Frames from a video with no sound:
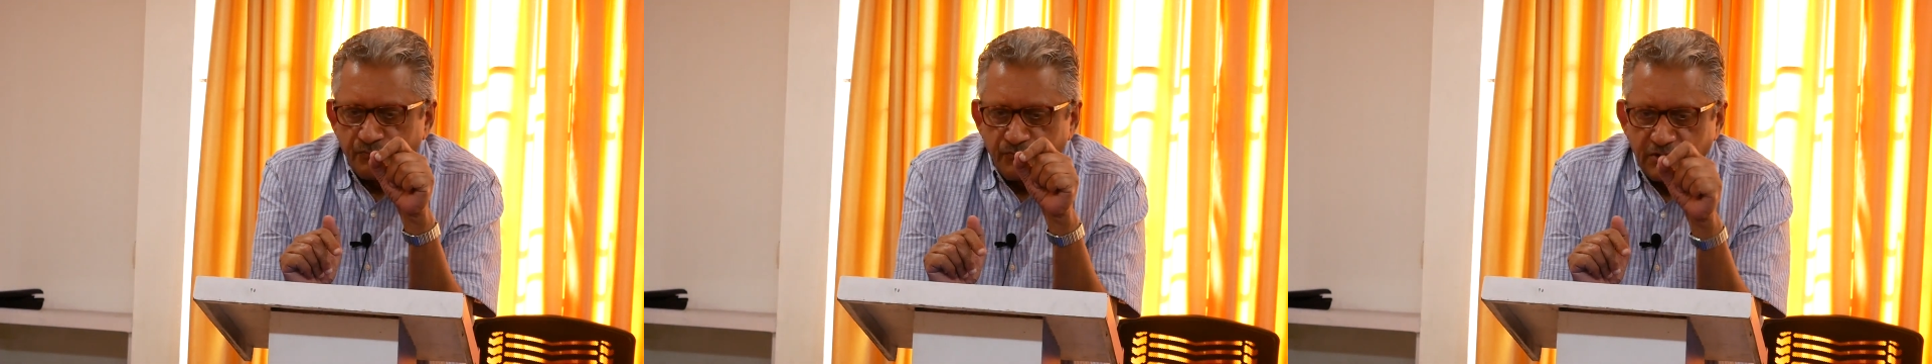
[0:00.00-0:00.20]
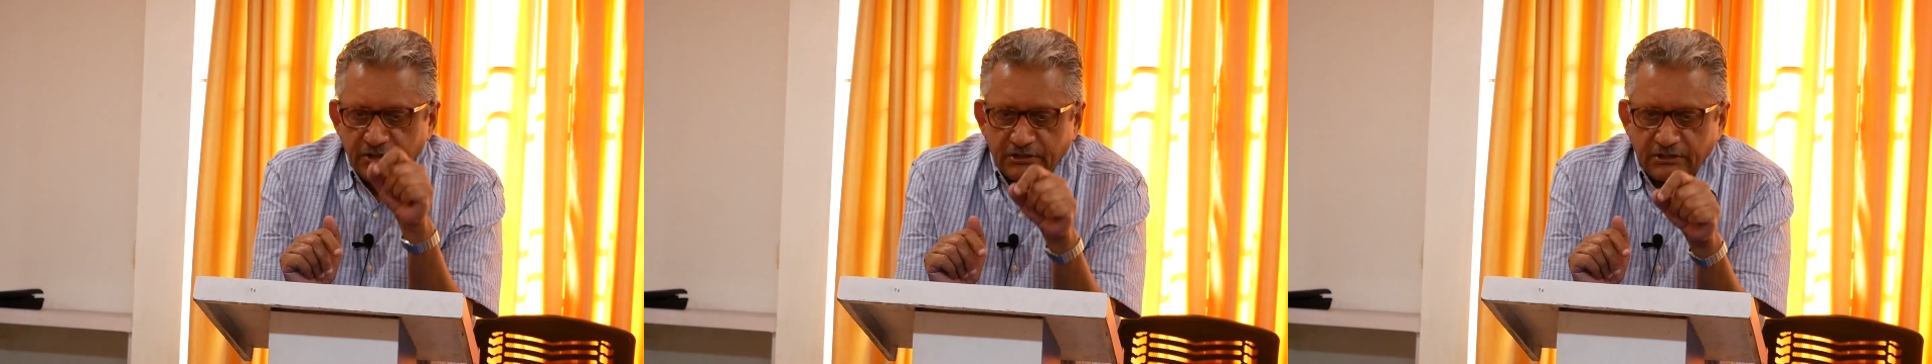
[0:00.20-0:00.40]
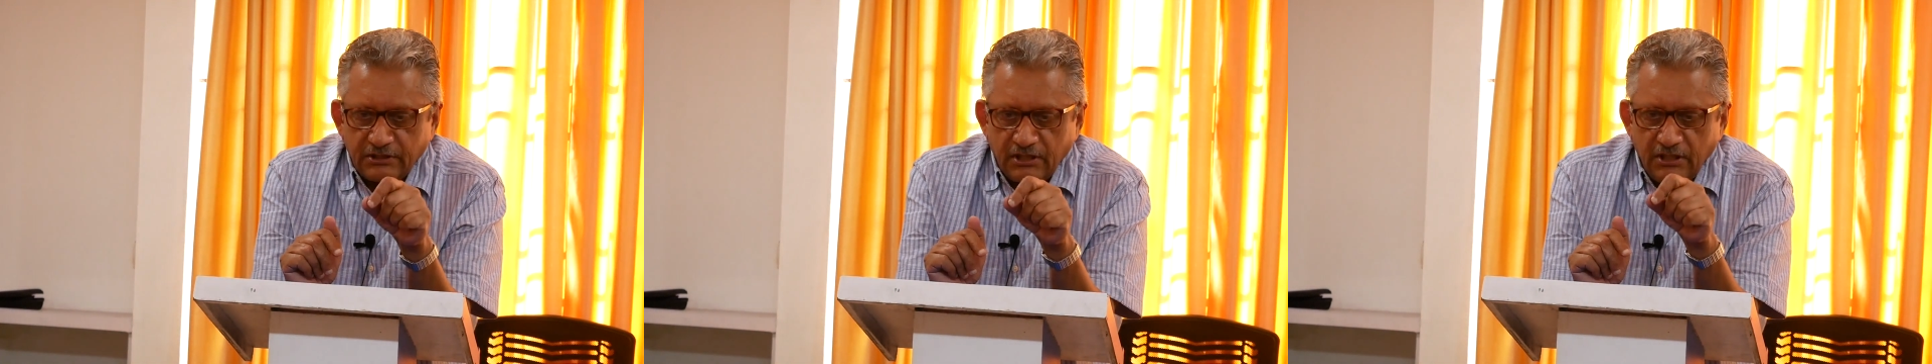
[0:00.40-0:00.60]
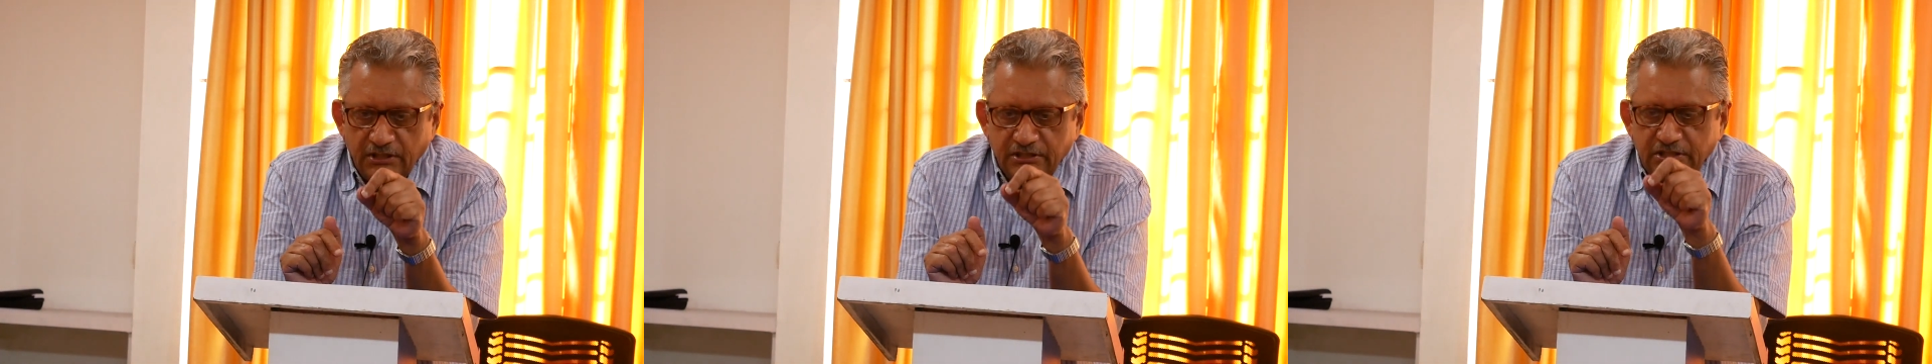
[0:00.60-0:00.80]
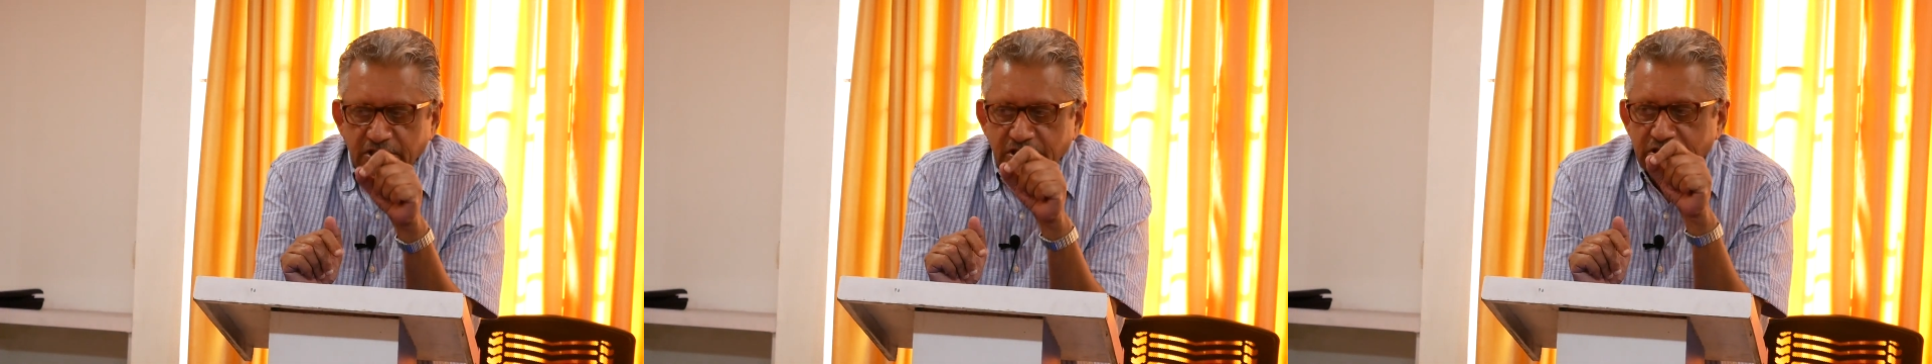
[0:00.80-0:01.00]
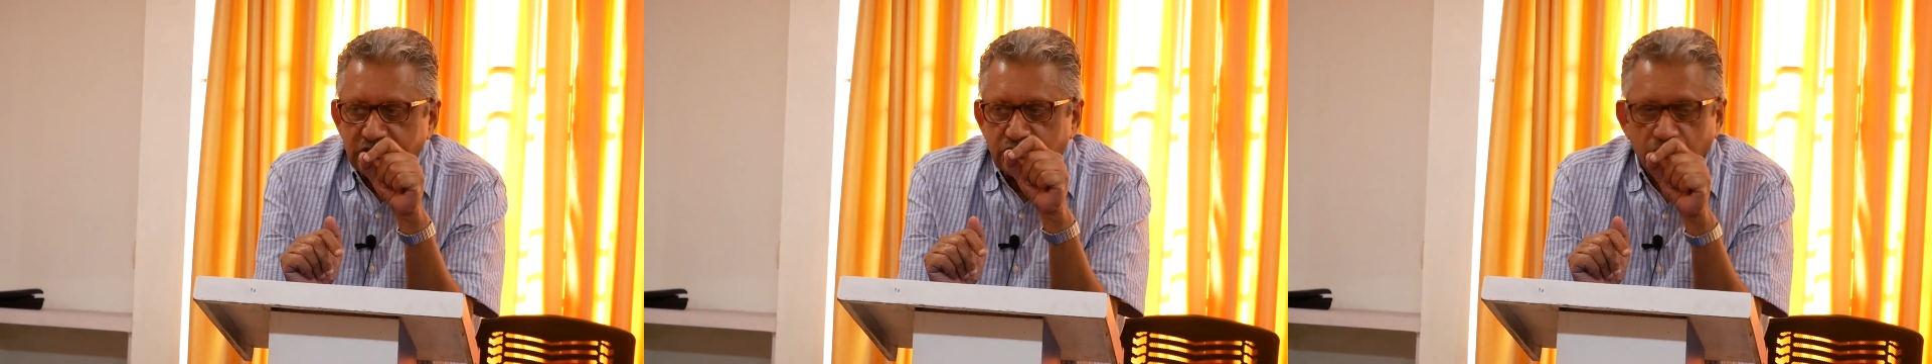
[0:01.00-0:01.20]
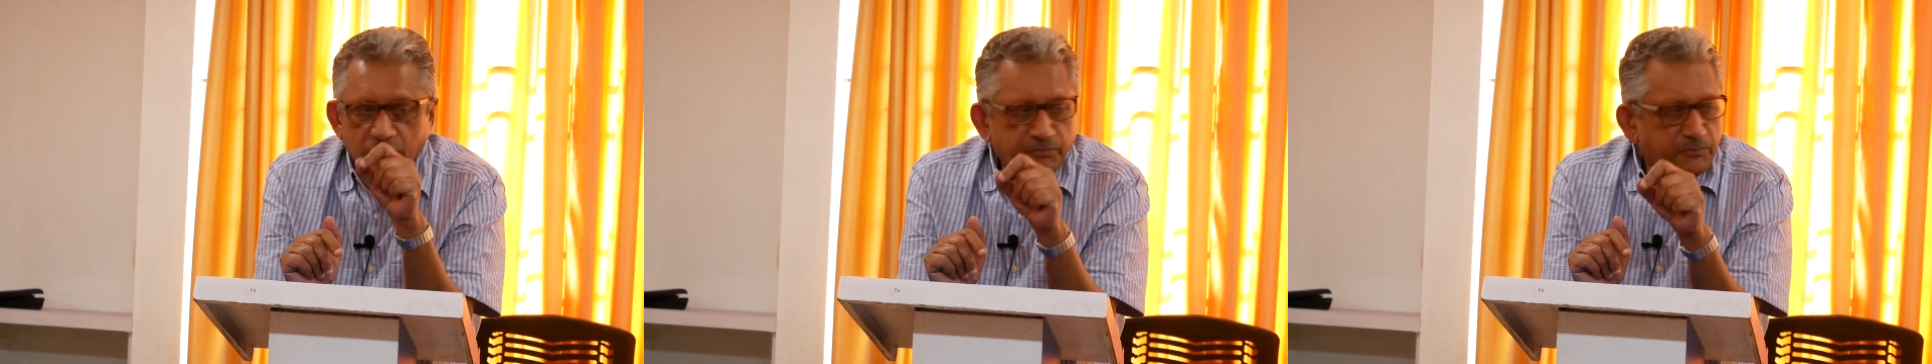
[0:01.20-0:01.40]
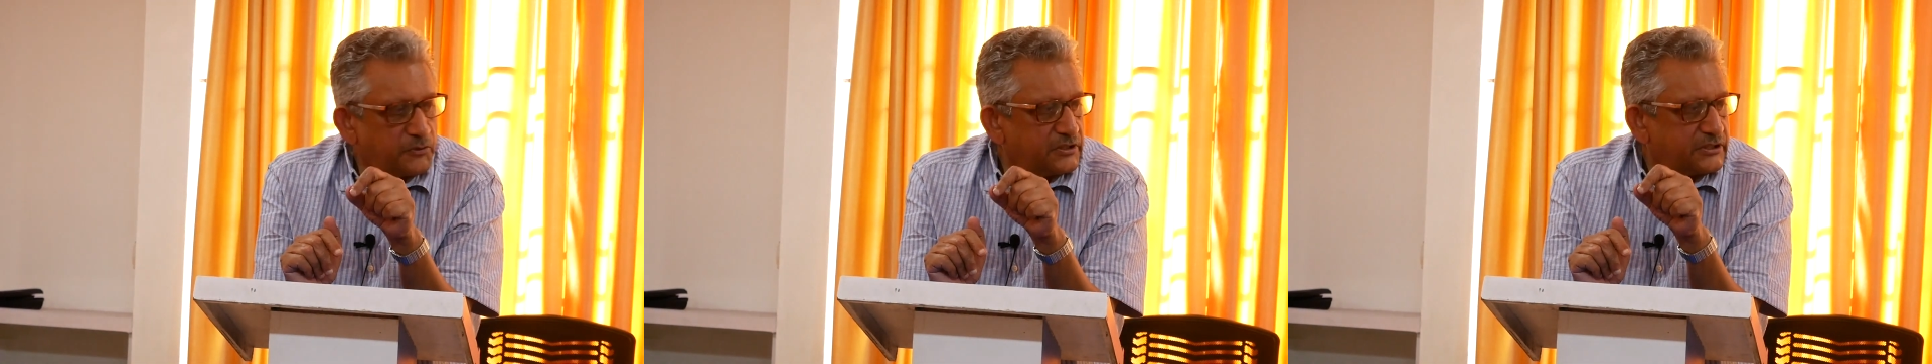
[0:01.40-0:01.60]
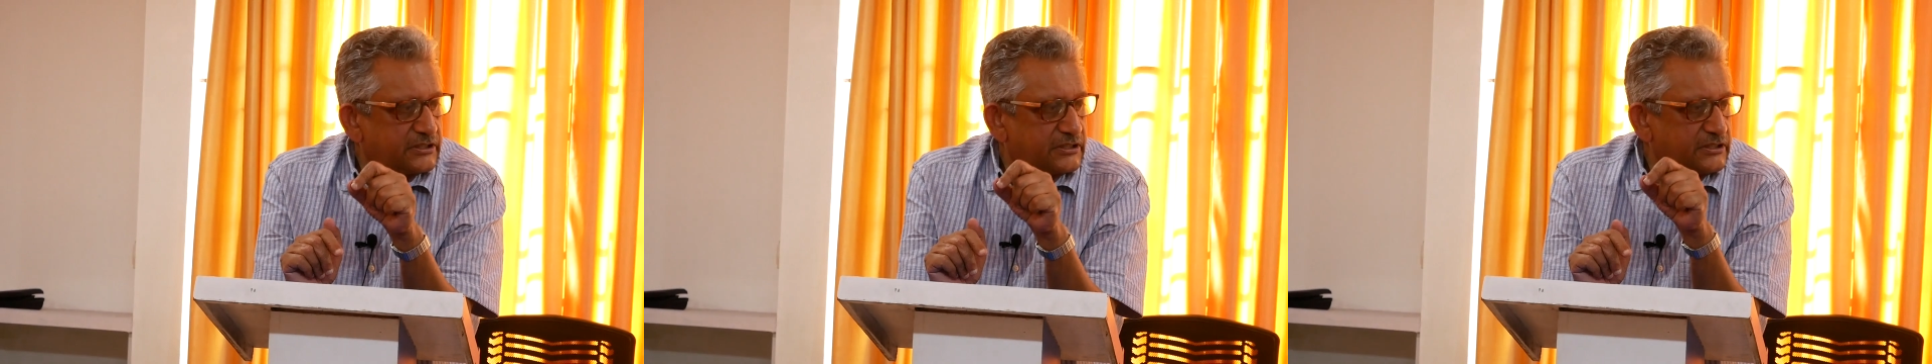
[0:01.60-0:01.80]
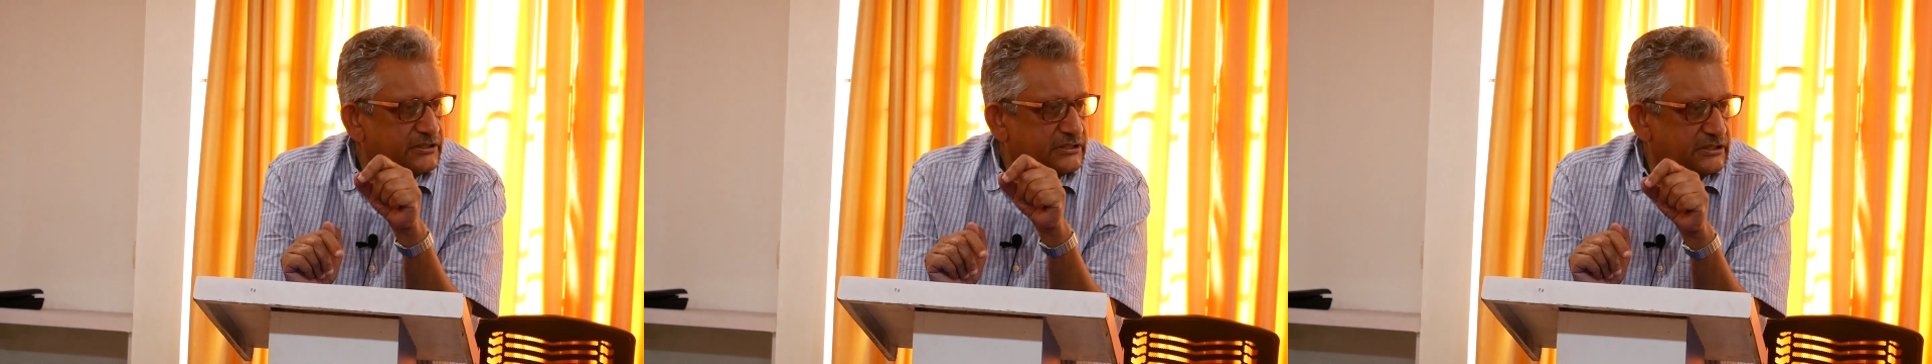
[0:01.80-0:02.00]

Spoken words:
with a religious or political